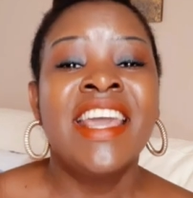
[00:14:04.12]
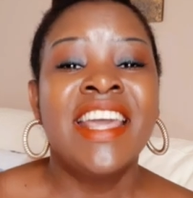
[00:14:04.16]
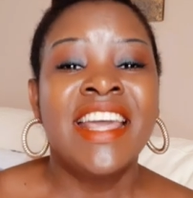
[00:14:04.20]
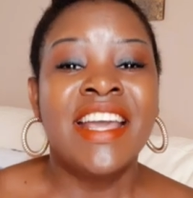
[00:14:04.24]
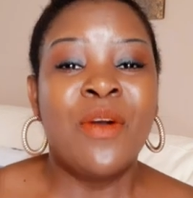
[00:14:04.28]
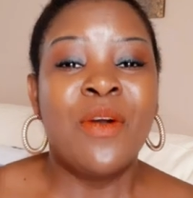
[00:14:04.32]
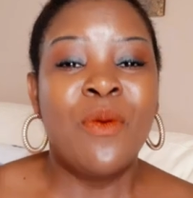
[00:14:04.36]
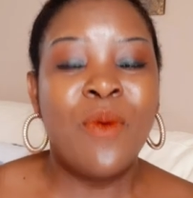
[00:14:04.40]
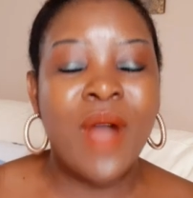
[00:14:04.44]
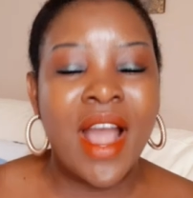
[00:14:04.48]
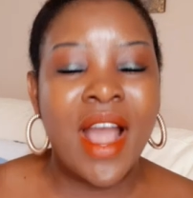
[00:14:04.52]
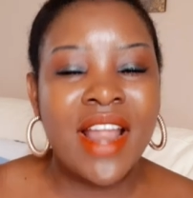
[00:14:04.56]

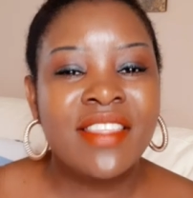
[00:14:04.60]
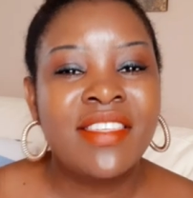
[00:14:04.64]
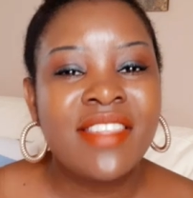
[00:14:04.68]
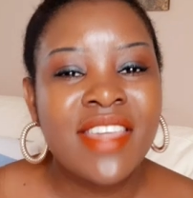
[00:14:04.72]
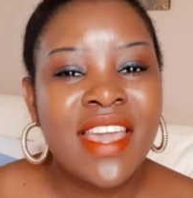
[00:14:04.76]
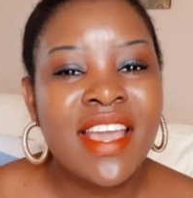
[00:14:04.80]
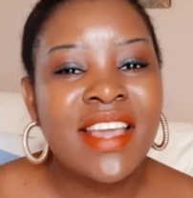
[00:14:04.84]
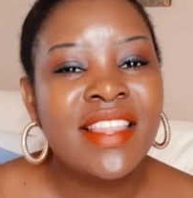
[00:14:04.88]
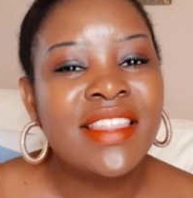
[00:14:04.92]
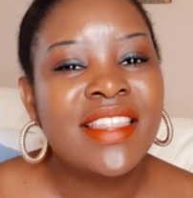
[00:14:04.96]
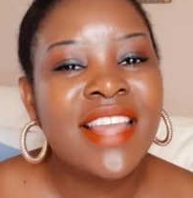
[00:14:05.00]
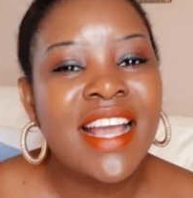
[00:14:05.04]
one
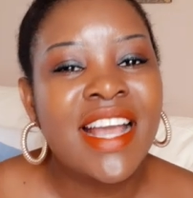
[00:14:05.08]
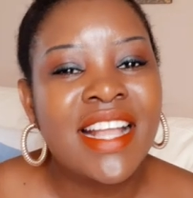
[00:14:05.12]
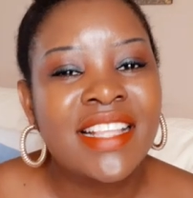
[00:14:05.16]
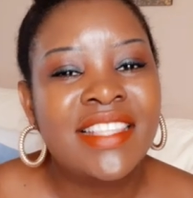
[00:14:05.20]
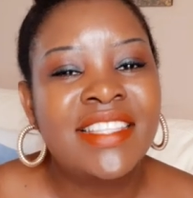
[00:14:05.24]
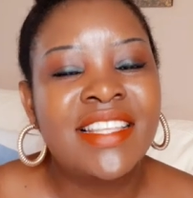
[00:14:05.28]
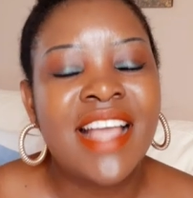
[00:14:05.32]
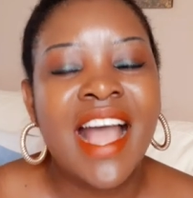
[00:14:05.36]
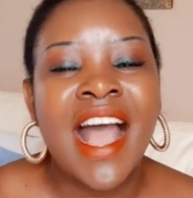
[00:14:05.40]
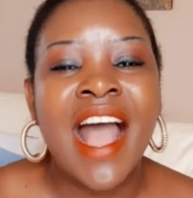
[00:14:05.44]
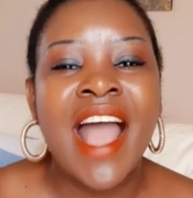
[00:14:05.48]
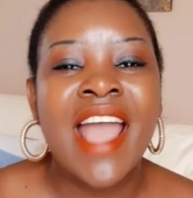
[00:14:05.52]
thing
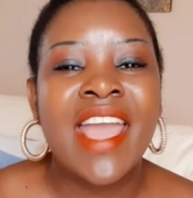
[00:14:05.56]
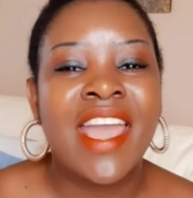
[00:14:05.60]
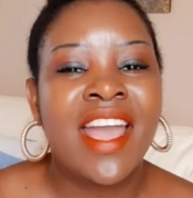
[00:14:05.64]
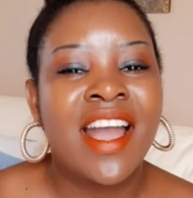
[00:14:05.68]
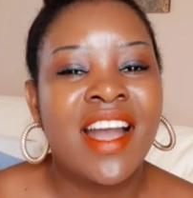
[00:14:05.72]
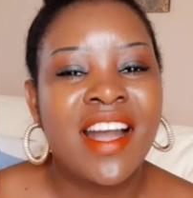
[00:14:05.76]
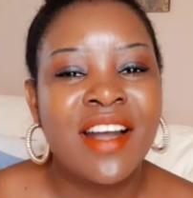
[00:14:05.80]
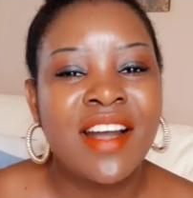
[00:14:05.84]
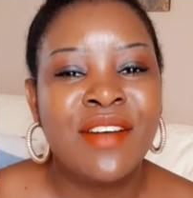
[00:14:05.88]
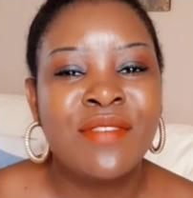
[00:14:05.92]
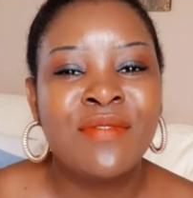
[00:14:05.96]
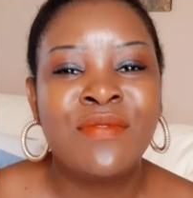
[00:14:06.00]
that i
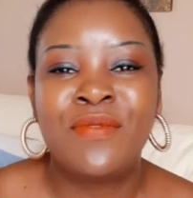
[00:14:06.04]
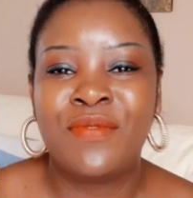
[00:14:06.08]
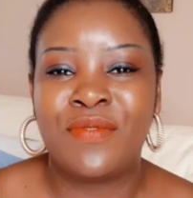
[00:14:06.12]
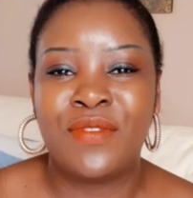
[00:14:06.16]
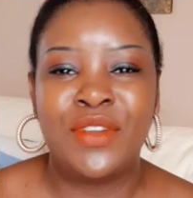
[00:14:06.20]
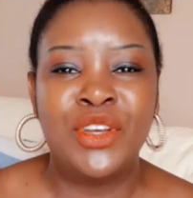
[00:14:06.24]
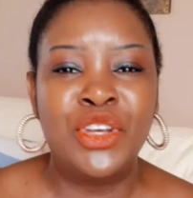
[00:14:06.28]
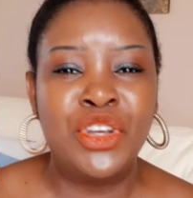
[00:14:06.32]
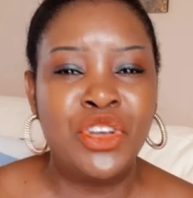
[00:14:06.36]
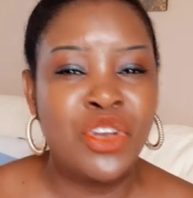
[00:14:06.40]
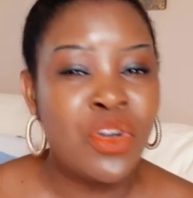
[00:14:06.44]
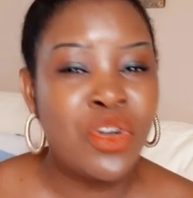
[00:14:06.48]

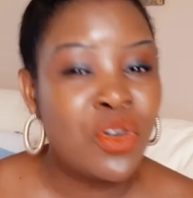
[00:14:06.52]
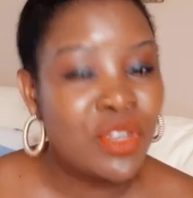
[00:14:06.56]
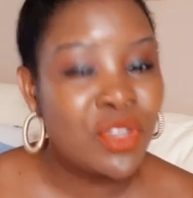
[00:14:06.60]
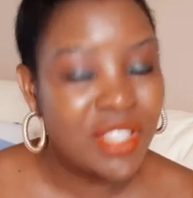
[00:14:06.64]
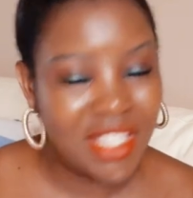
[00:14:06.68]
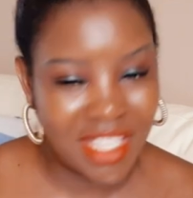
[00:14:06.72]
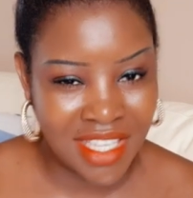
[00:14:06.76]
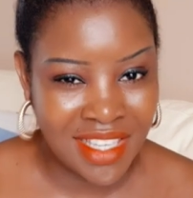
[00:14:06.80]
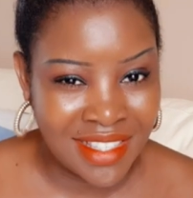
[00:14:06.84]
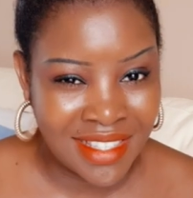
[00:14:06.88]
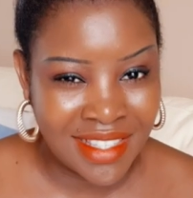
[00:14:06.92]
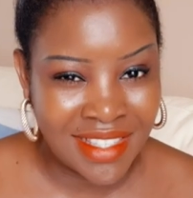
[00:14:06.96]
have
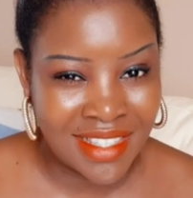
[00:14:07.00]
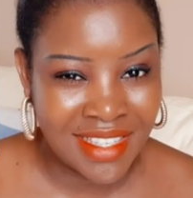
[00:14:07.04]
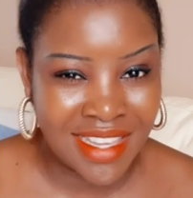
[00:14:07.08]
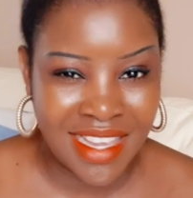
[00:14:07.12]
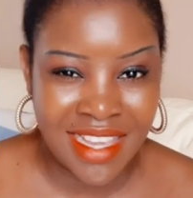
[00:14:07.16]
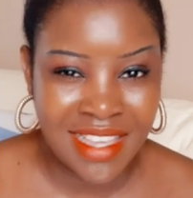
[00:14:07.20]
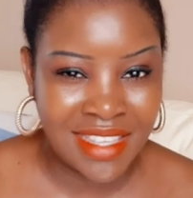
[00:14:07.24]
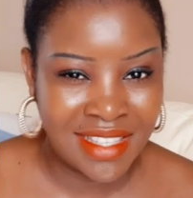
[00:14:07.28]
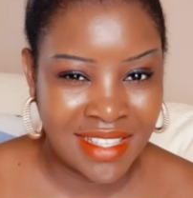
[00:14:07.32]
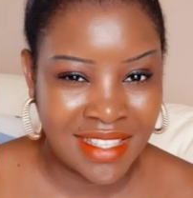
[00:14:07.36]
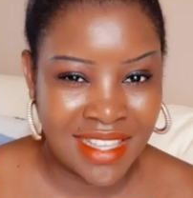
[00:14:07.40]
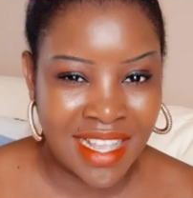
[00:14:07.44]
noticed
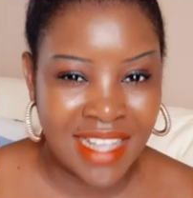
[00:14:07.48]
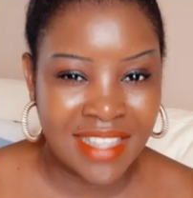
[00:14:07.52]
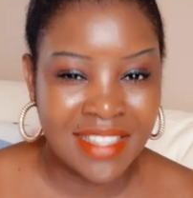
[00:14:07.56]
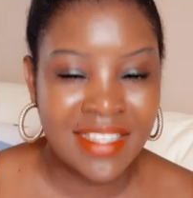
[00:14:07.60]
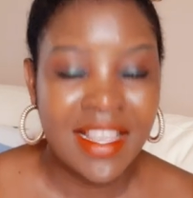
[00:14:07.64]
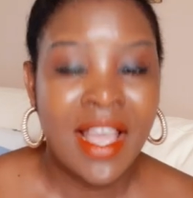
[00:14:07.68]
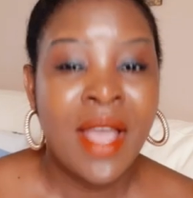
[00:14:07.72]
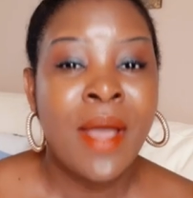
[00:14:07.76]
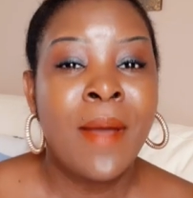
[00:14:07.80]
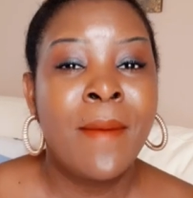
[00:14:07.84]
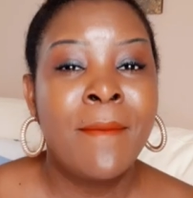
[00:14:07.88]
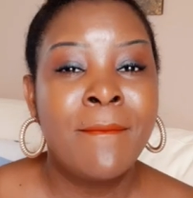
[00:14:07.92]
is
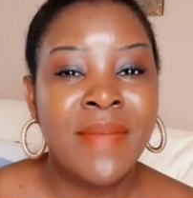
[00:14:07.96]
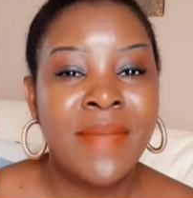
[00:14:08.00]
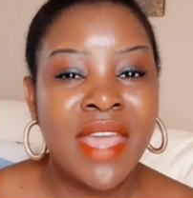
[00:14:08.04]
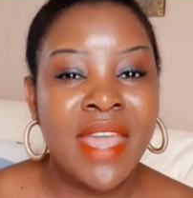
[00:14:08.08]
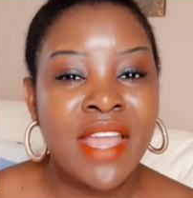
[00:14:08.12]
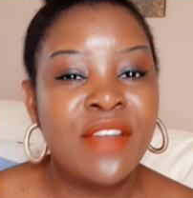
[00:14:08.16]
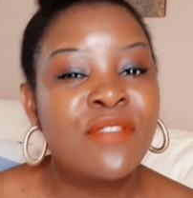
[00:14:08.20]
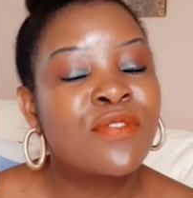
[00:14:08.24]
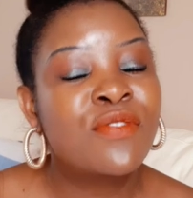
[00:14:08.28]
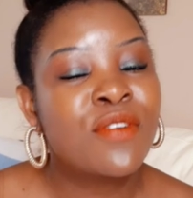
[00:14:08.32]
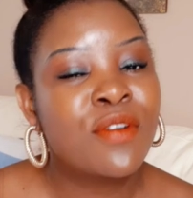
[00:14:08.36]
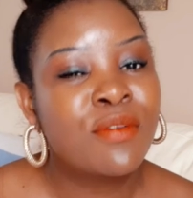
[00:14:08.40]
that
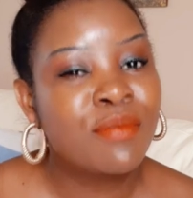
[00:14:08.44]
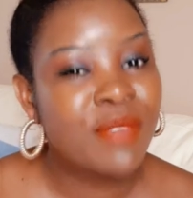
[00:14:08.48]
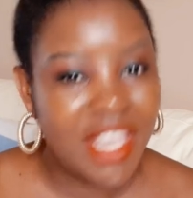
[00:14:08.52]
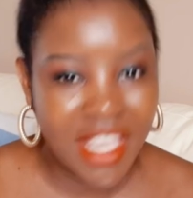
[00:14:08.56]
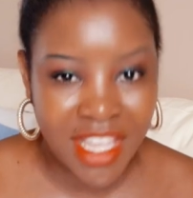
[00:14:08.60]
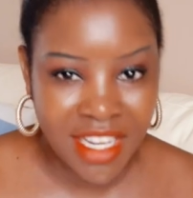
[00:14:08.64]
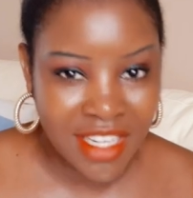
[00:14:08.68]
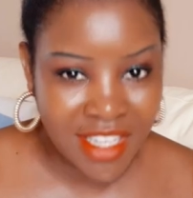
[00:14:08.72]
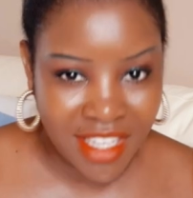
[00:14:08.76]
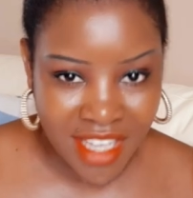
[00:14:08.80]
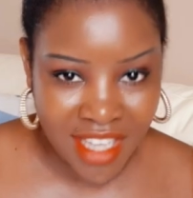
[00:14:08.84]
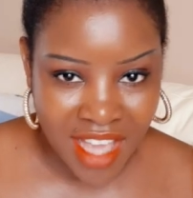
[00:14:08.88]
men from
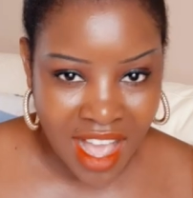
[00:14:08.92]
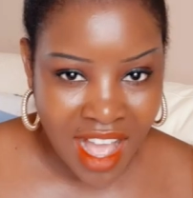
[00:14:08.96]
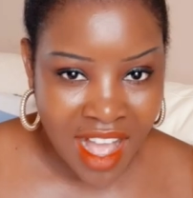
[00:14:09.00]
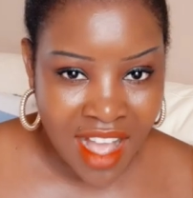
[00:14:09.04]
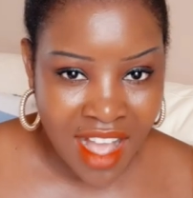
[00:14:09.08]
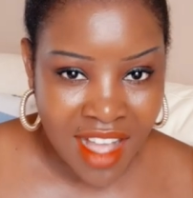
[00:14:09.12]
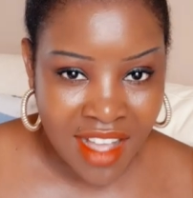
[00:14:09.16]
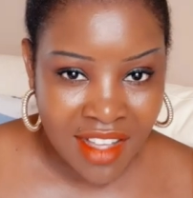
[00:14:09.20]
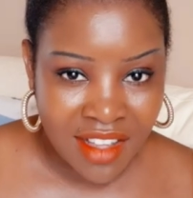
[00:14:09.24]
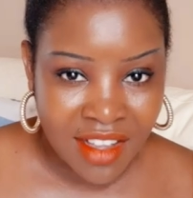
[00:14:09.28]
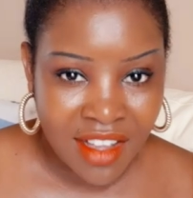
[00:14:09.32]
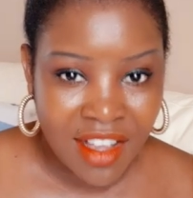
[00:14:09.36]

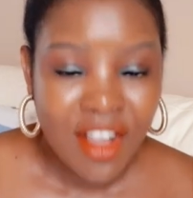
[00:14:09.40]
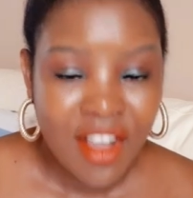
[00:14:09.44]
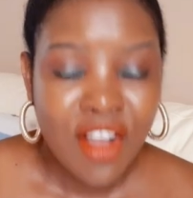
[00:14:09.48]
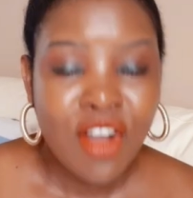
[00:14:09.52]
india